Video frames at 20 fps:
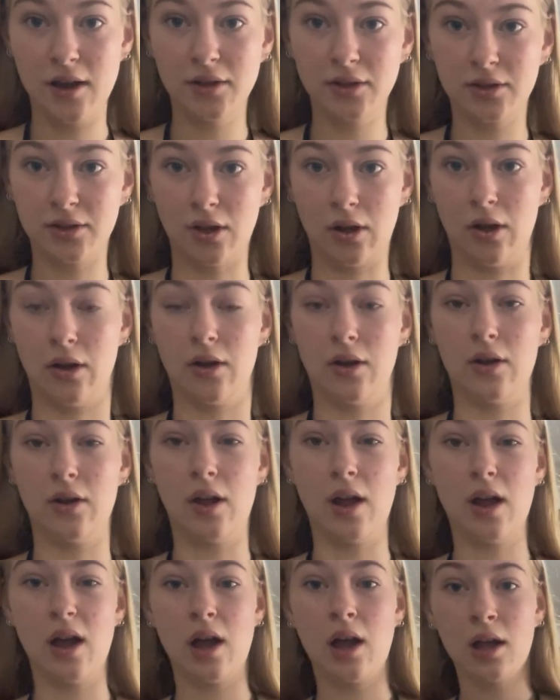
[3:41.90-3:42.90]
so
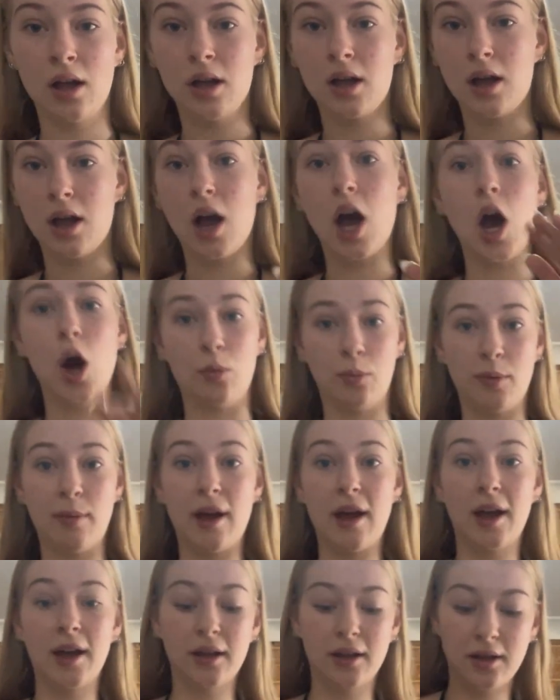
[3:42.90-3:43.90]
I'll be
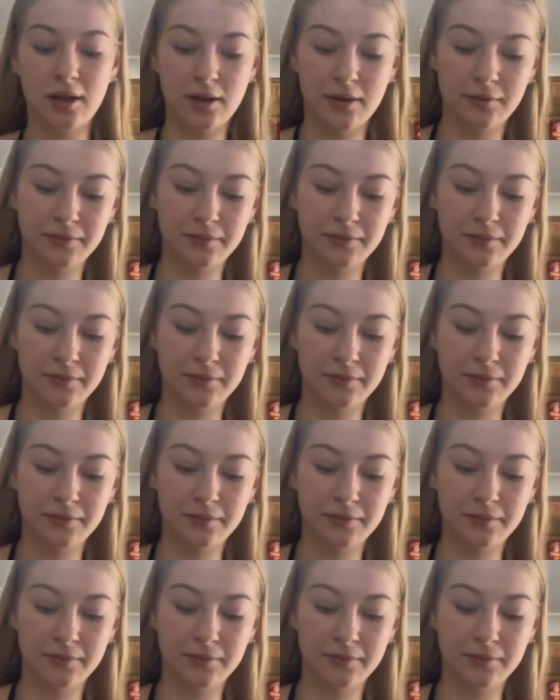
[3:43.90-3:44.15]
back.